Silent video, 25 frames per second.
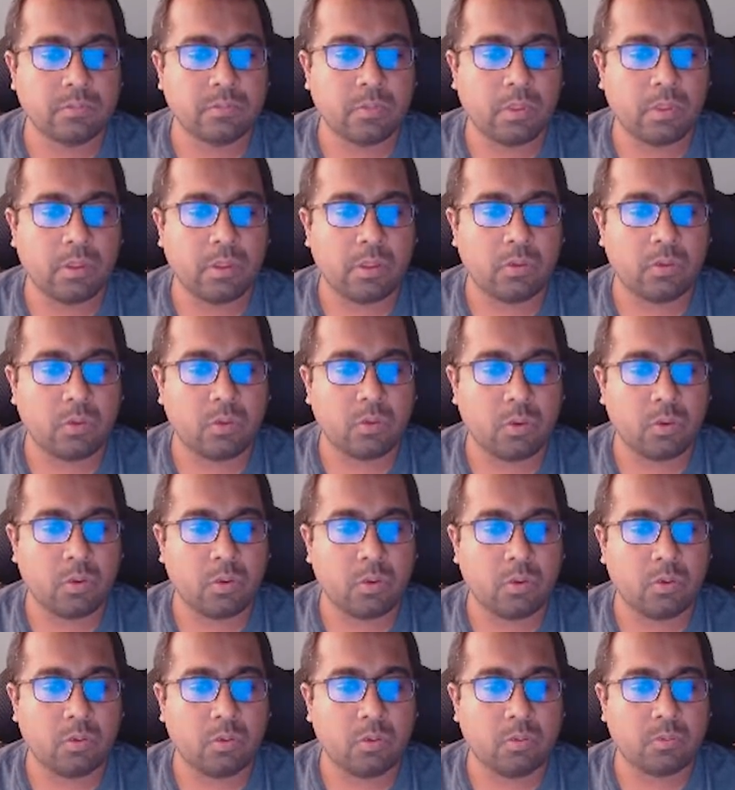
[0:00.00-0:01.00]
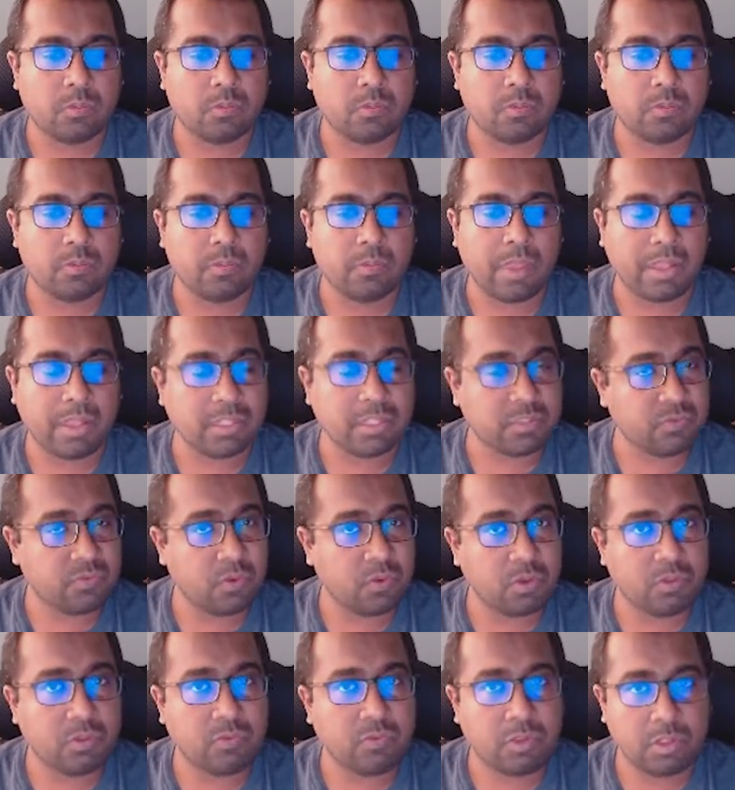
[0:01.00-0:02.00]
So
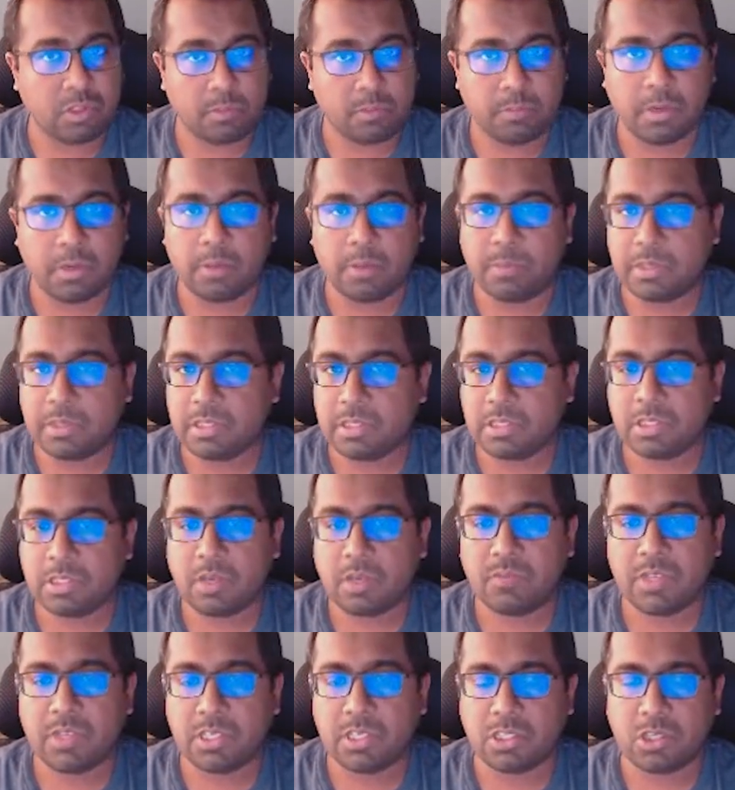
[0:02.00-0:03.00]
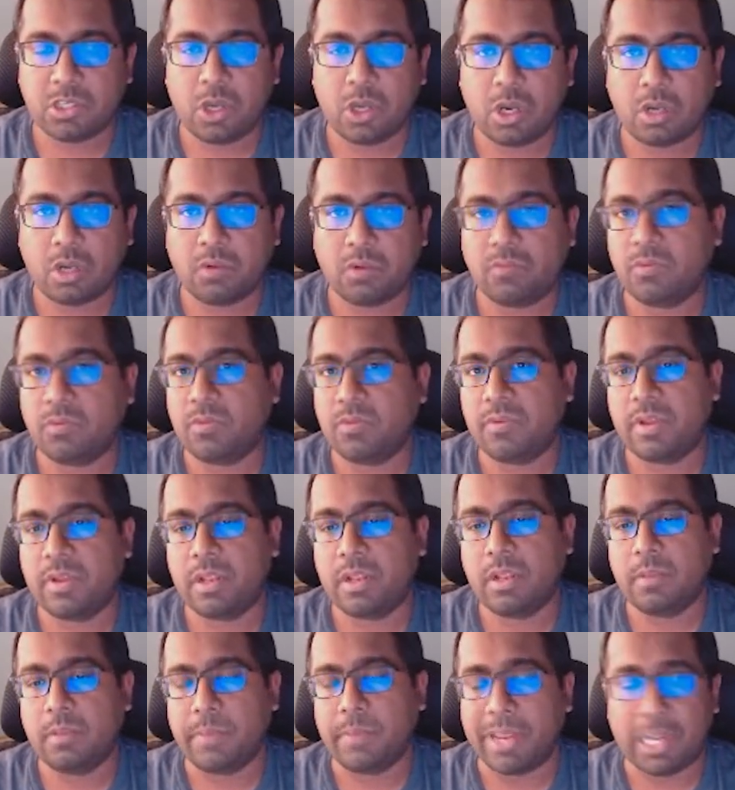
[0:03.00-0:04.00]
henceforth, for the purposes of this talk, we will
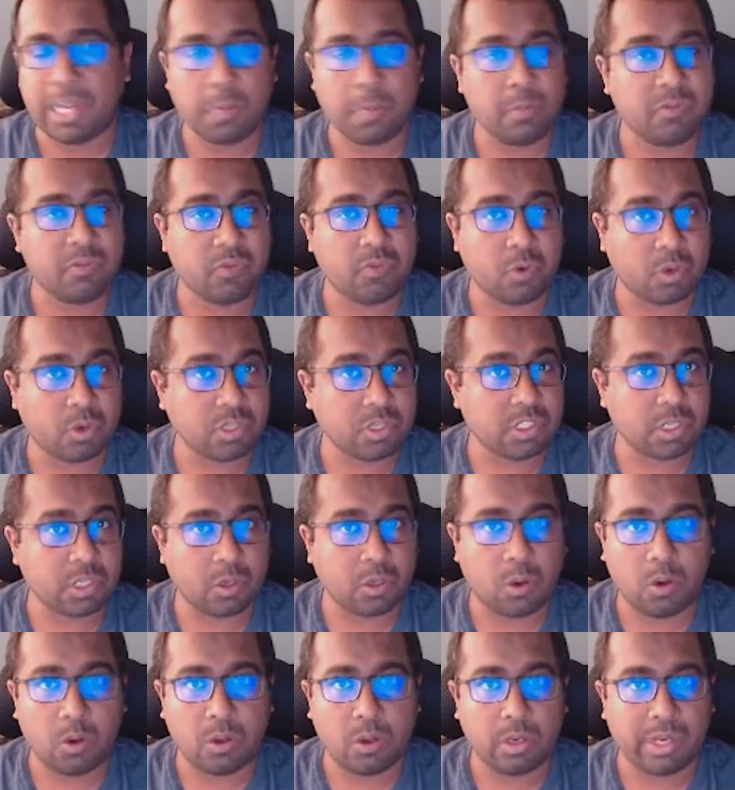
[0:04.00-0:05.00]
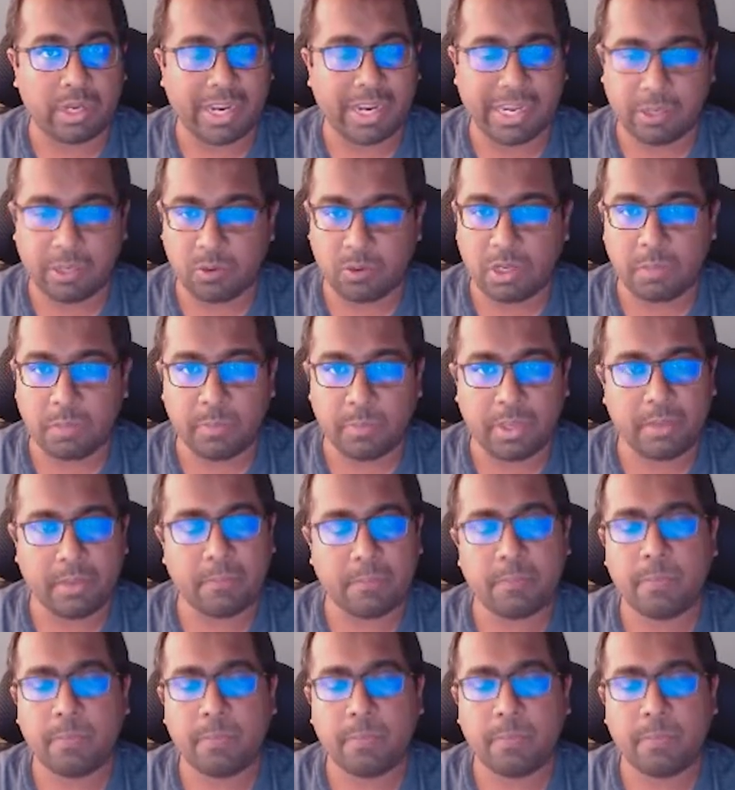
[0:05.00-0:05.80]
mainly be focusing on A2DP.